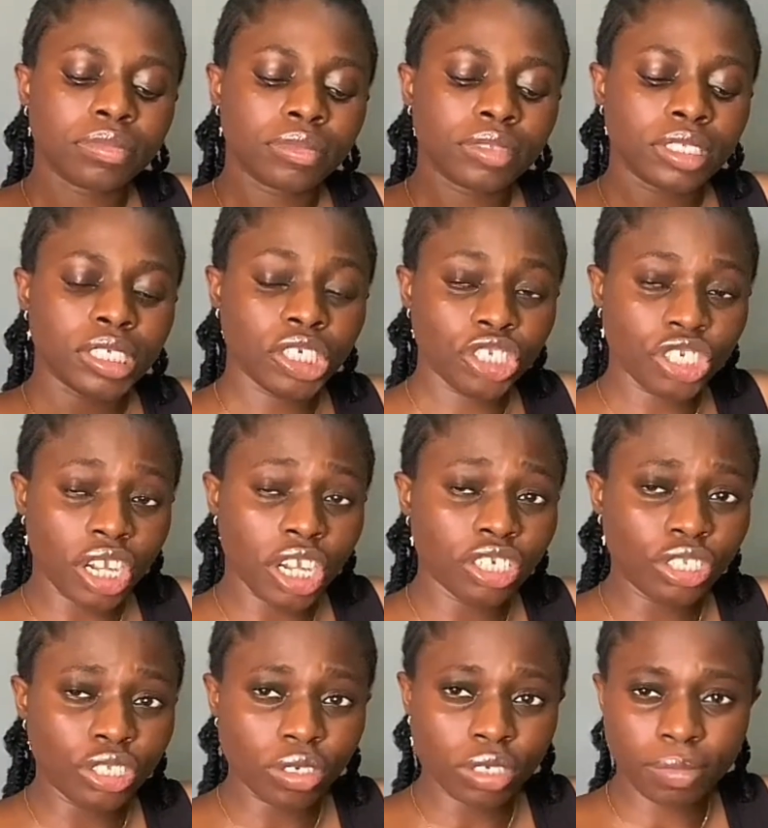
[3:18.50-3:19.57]
teacher, she
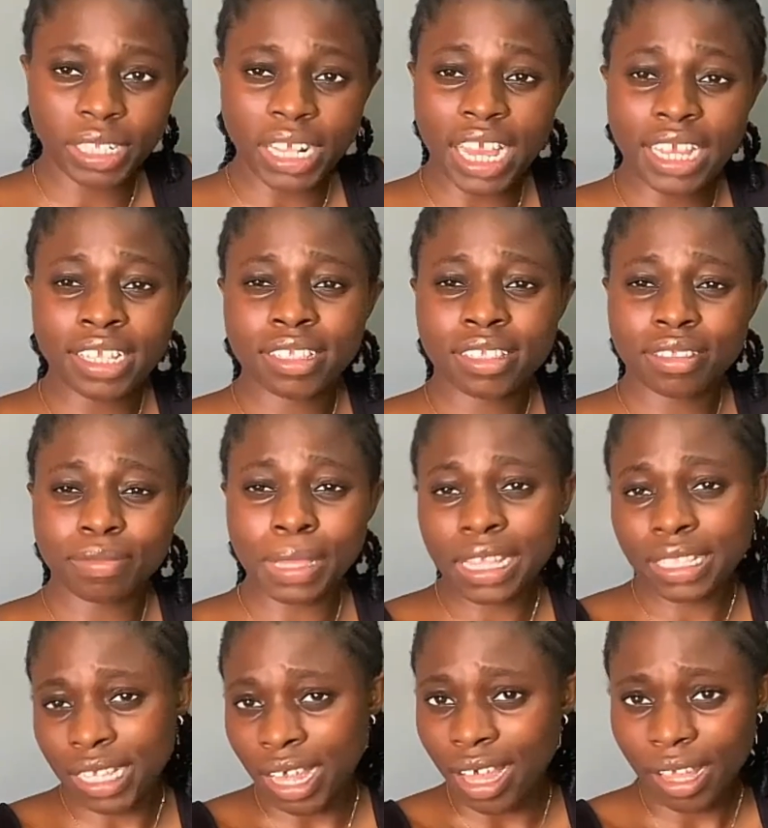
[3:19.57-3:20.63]
told me that it's
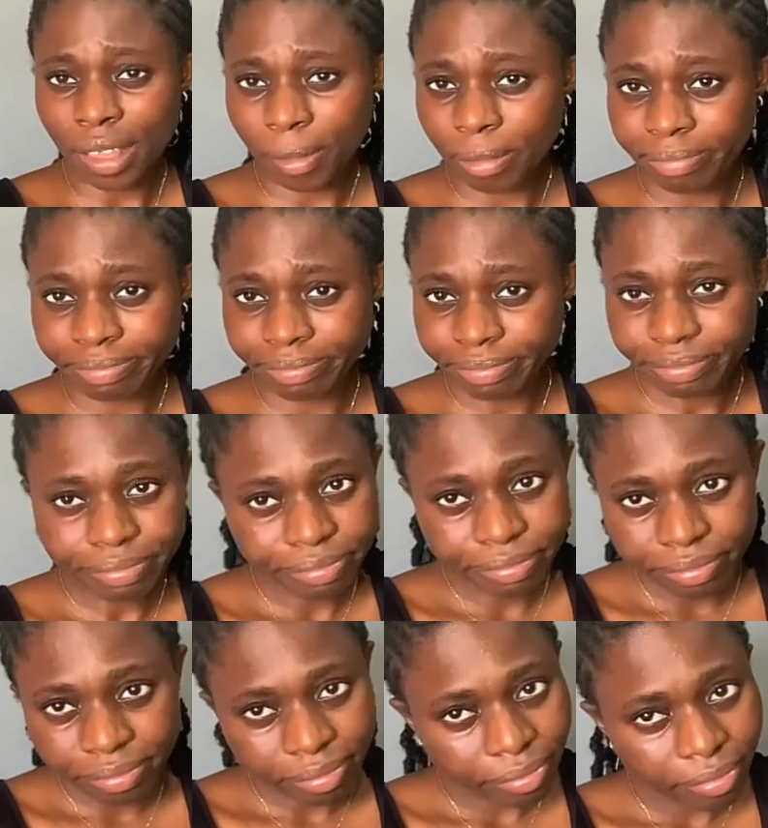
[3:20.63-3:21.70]
better
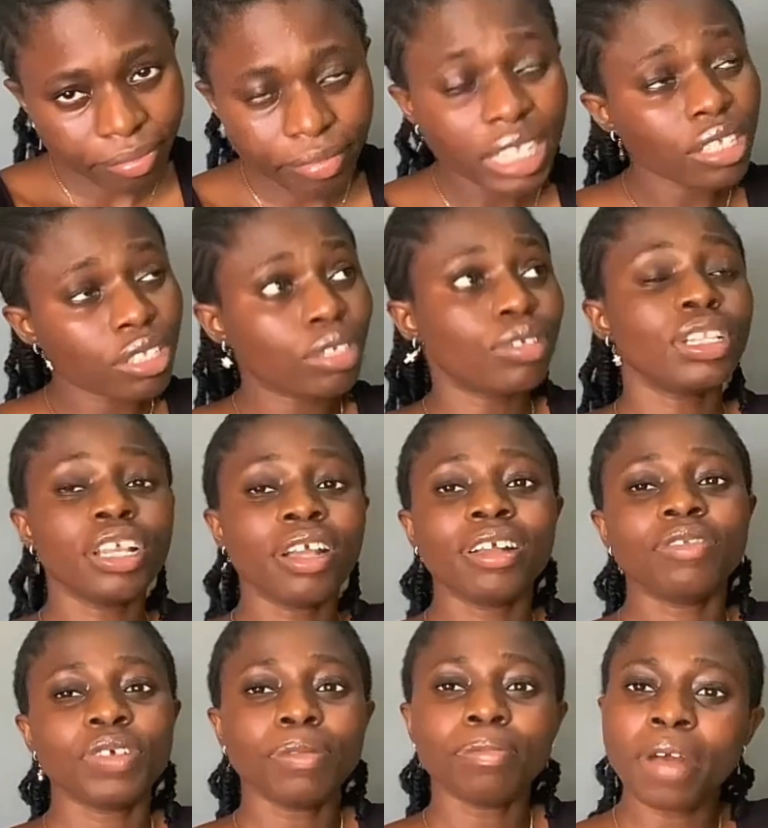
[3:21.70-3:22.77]
to learn
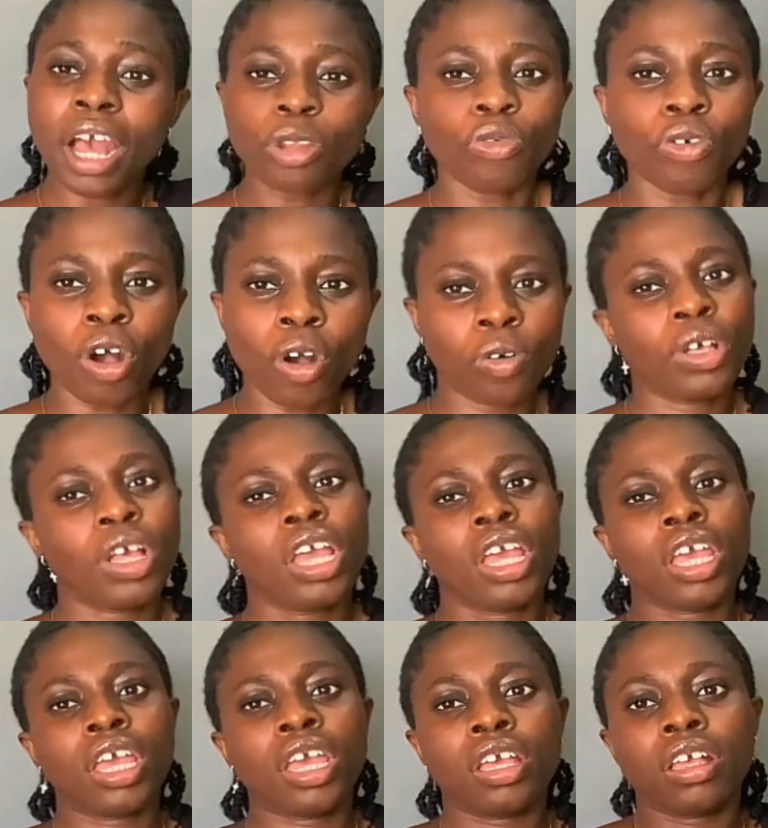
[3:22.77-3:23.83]
with manual,
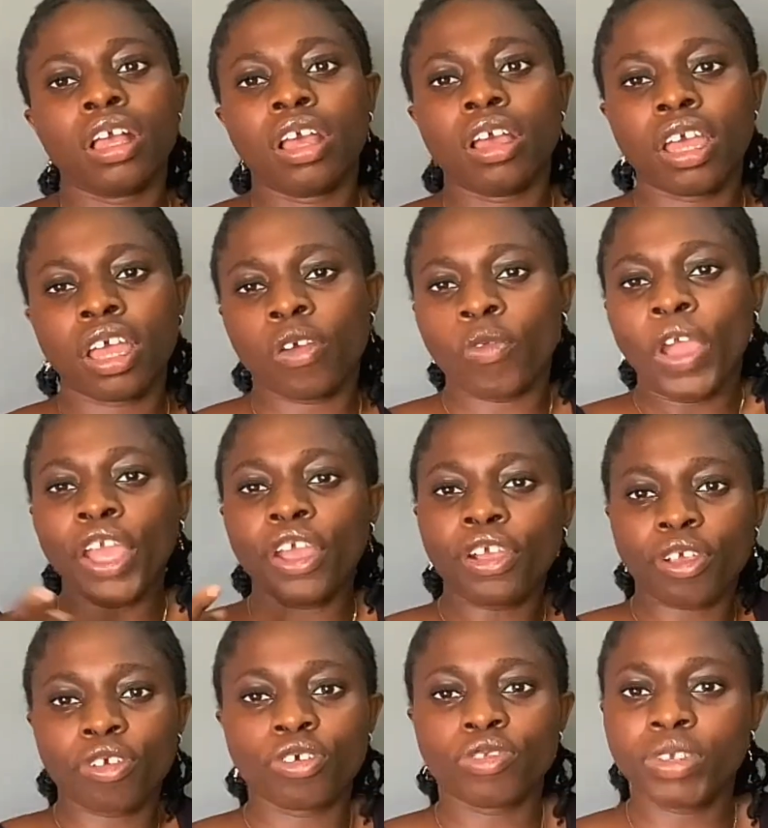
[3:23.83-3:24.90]
and when you're
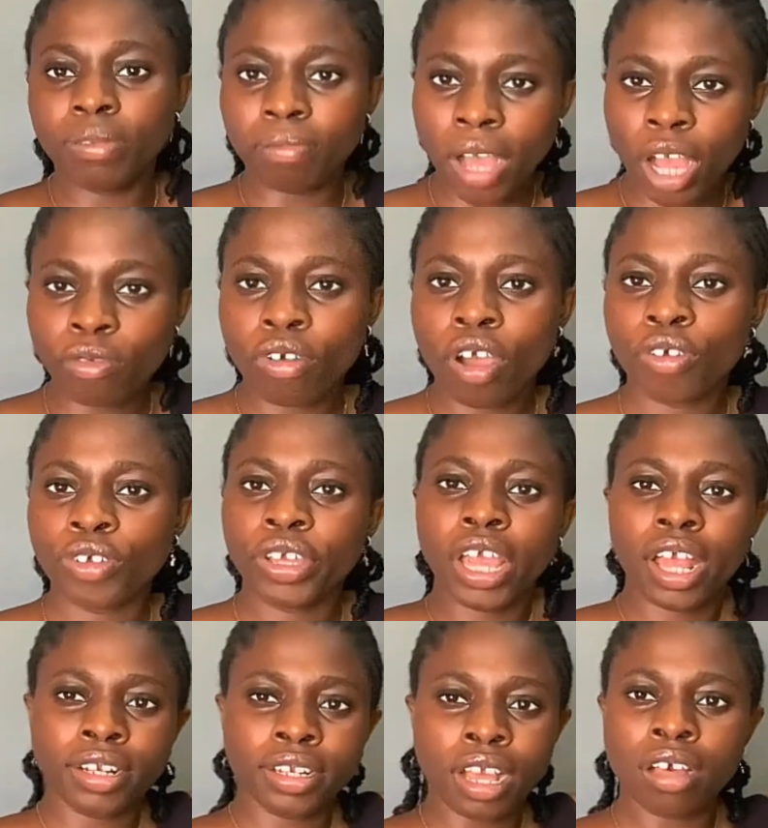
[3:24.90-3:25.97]
good with manual, you
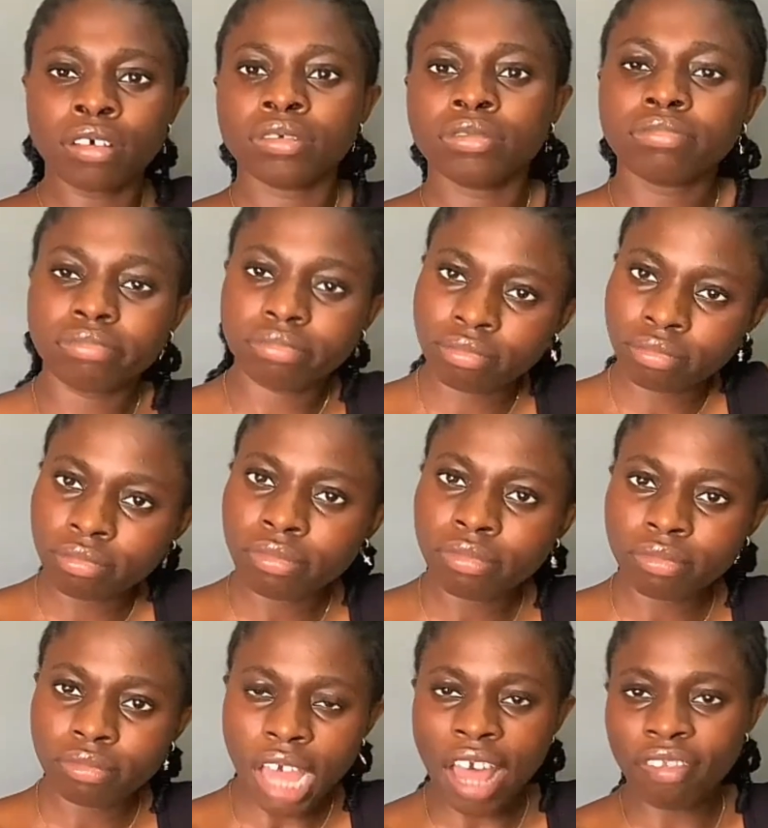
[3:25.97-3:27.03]
can now
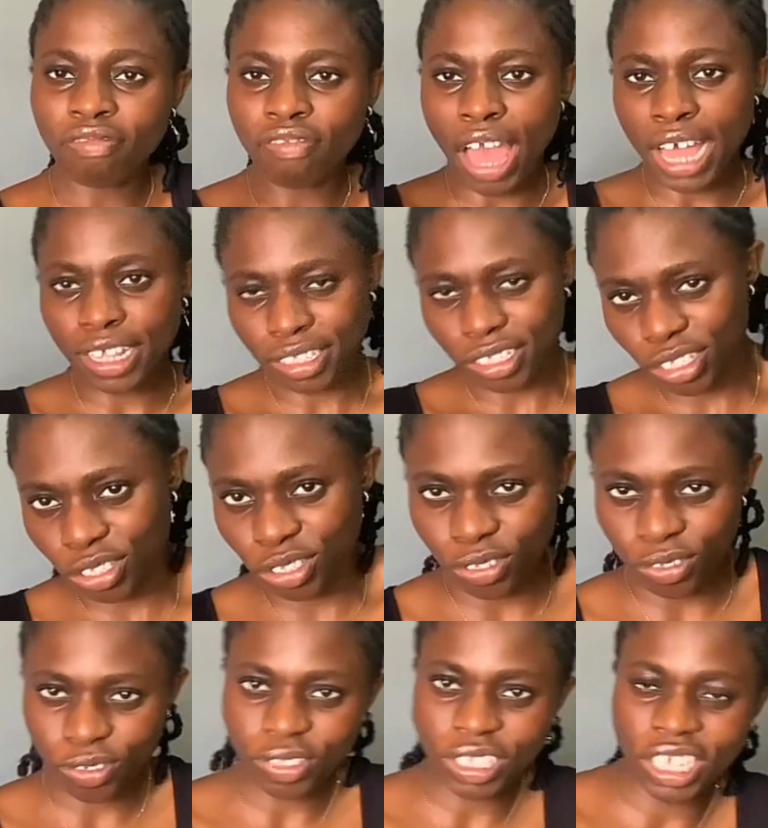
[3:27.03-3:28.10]
advance
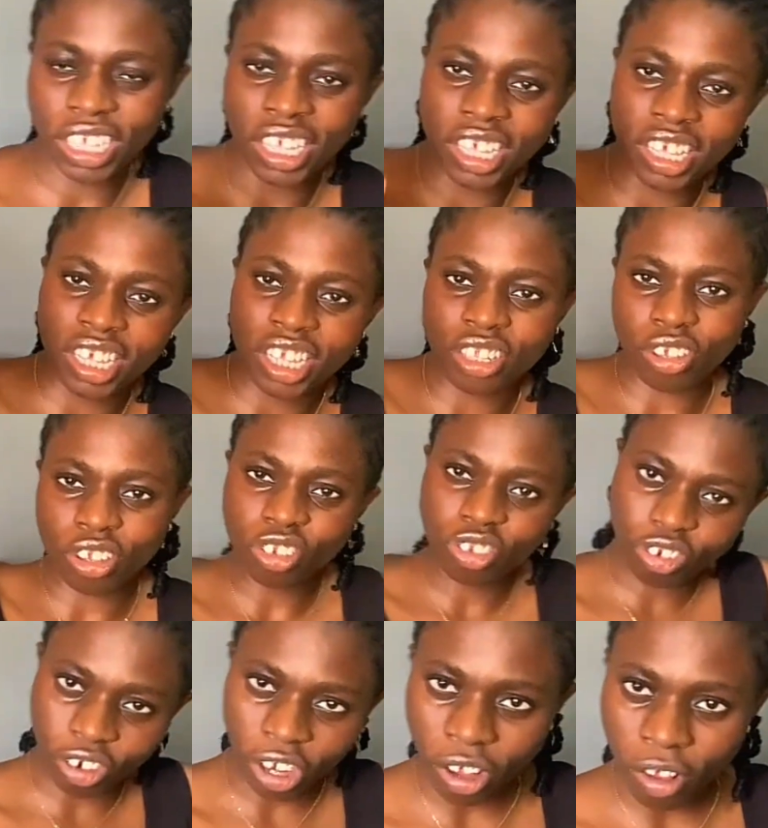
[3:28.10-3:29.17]
to the
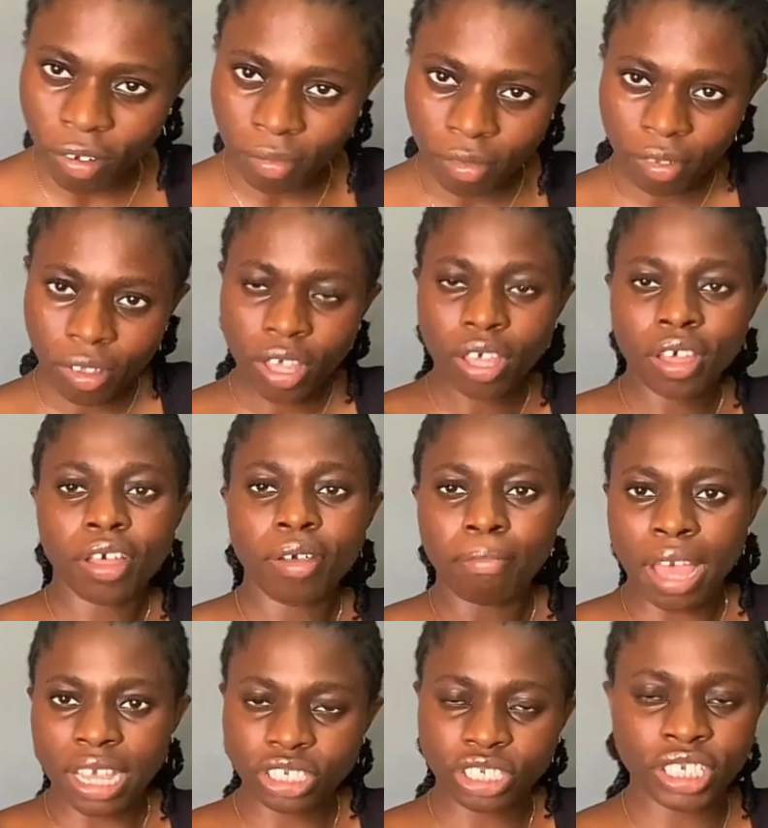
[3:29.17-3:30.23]
industrial
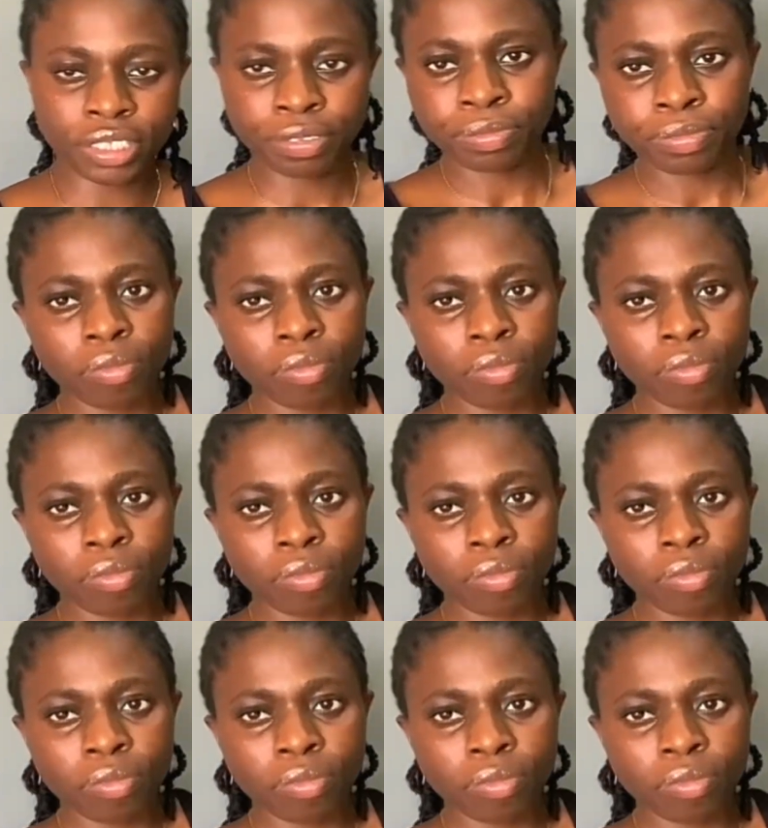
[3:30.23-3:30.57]
machine.